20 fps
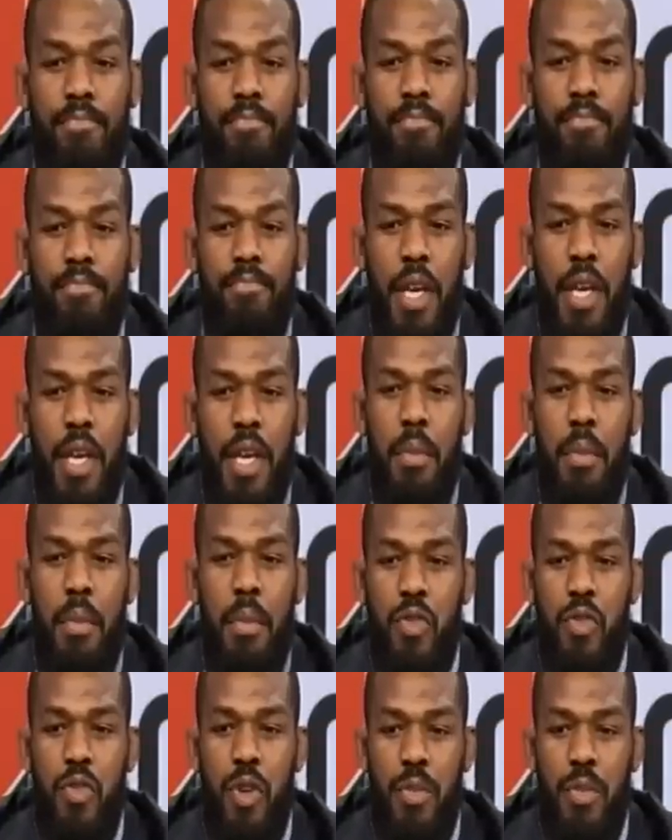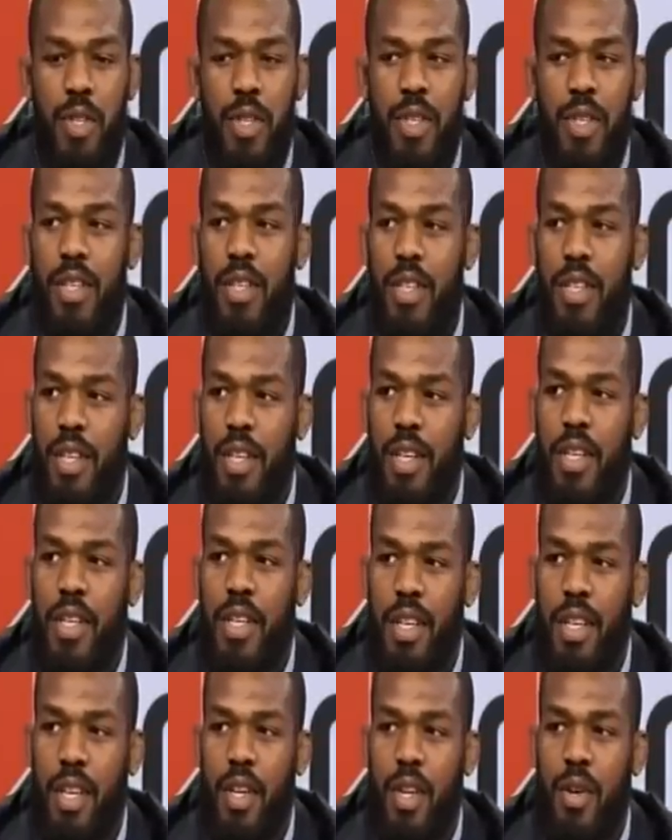getting my belt stripped,
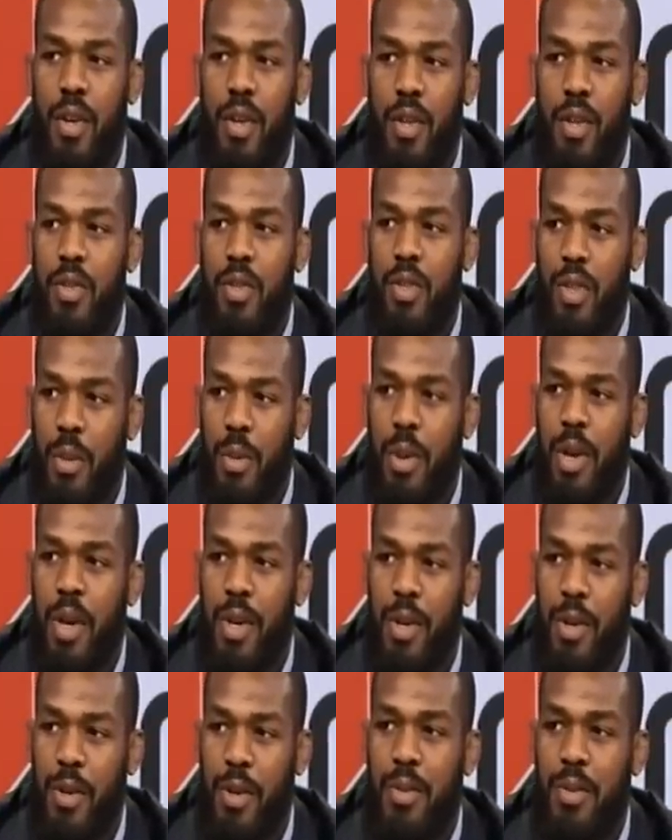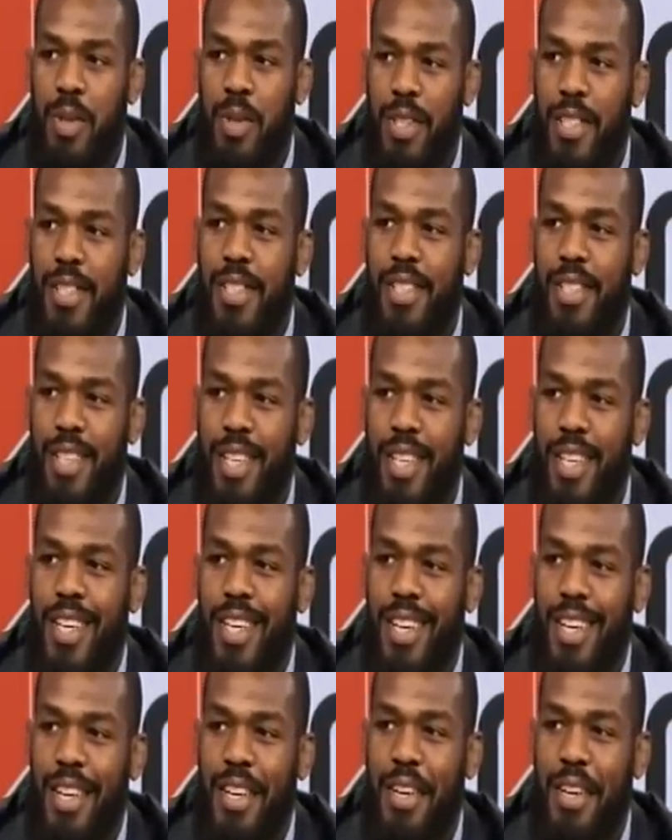you know, losing all my endorsements.
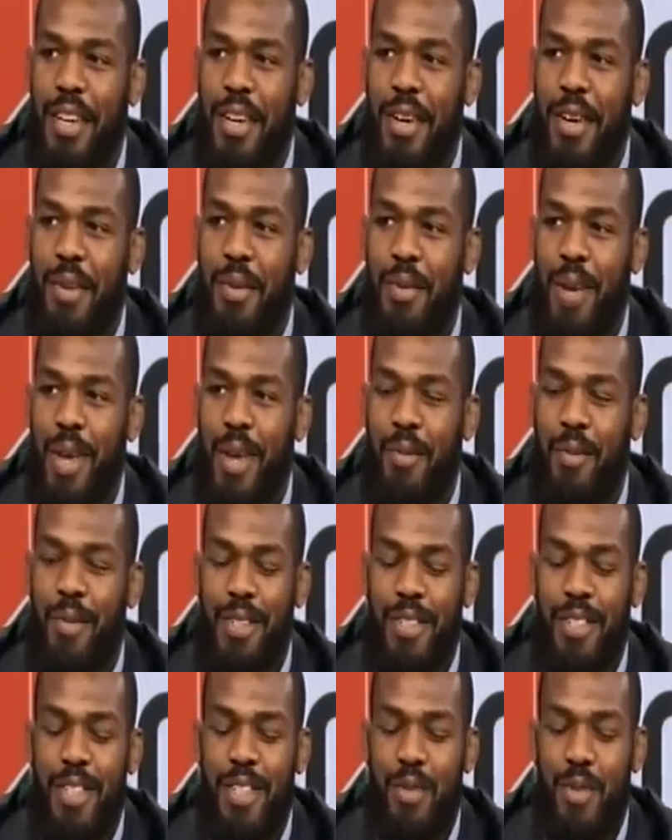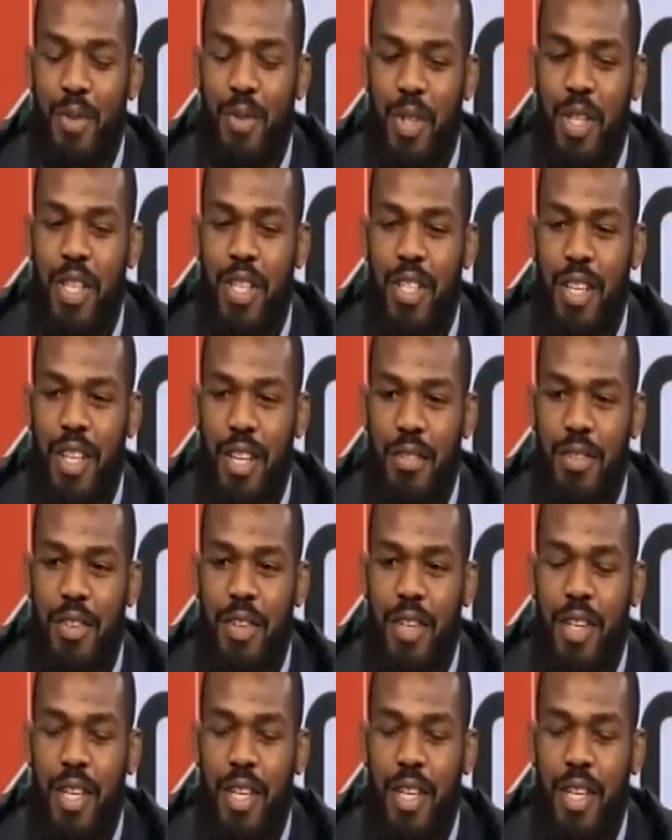You know, it was really tough.